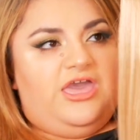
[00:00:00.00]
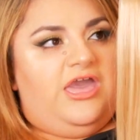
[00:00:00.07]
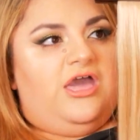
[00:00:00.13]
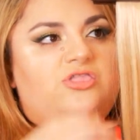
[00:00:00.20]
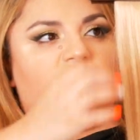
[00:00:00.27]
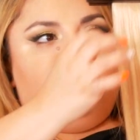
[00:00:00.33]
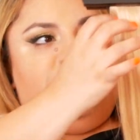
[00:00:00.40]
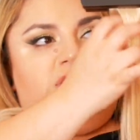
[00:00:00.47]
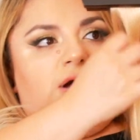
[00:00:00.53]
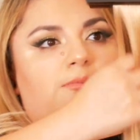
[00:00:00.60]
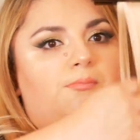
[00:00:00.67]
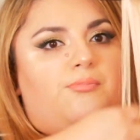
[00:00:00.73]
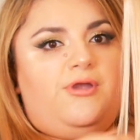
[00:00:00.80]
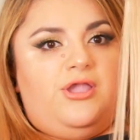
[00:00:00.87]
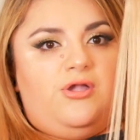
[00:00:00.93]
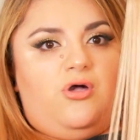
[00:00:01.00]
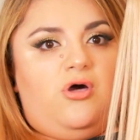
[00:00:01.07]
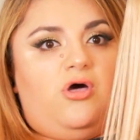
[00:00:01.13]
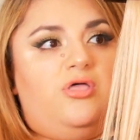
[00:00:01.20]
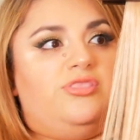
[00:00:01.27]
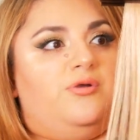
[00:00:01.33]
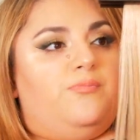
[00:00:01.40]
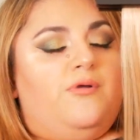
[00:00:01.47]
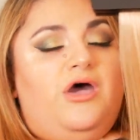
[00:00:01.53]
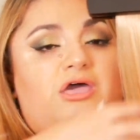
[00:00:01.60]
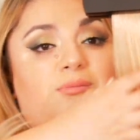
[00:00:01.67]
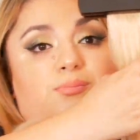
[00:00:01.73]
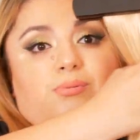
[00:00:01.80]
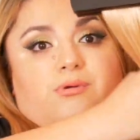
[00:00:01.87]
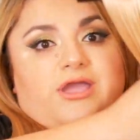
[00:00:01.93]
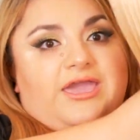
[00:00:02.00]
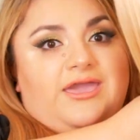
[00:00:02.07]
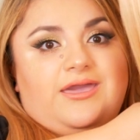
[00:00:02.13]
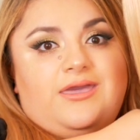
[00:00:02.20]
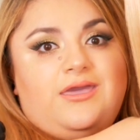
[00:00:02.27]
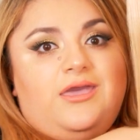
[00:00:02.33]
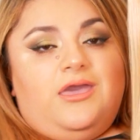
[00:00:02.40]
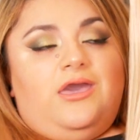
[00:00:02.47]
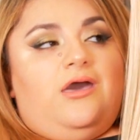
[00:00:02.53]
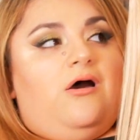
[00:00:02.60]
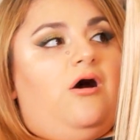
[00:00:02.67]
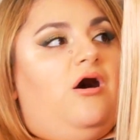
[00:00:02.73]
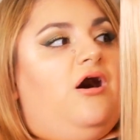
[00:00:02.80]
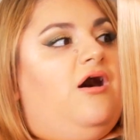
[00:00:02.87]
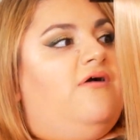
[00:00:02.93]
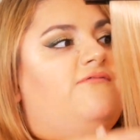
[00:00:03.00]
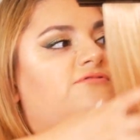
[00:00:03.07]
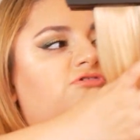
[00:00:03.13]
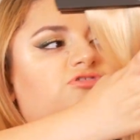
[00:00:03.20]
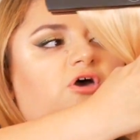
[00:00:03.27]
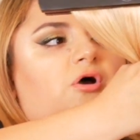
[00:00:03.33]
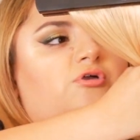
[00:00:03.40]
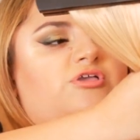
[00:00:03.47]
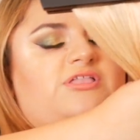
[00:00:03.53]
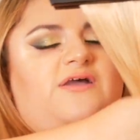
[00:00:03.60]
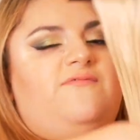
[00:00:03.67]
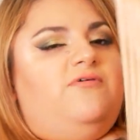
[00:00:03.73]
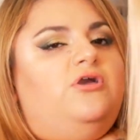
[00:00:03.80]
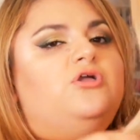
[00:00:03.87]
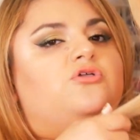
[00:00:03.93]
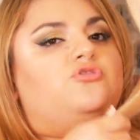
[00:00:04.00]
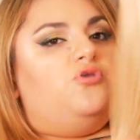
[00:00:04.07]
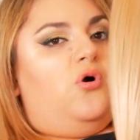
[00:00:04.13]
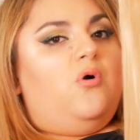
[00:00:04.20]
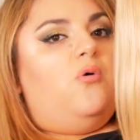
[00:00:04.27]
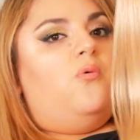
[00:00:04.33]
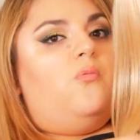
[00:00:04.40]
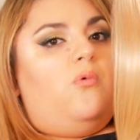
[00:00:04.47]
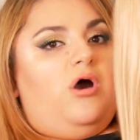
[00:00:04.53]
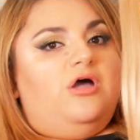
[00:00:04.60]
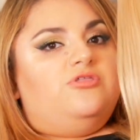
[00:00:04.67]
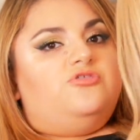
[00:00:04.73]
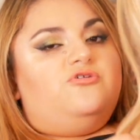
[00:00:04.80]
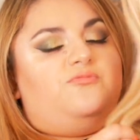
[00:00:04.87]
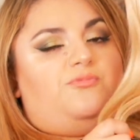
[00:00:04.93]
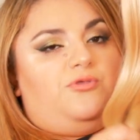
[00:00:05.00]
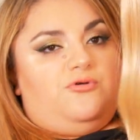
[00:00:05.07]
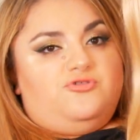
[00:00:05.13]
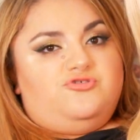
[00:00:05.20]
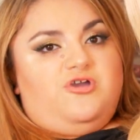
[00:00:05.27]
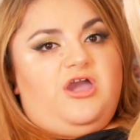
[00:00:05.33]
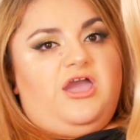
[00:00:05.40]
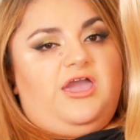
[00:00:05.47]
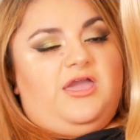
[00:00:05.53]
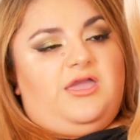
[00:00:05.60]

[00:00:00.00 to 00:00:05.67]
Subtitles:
They'll become brittle. They'll probably break off. So you definitely don't want to blow dry.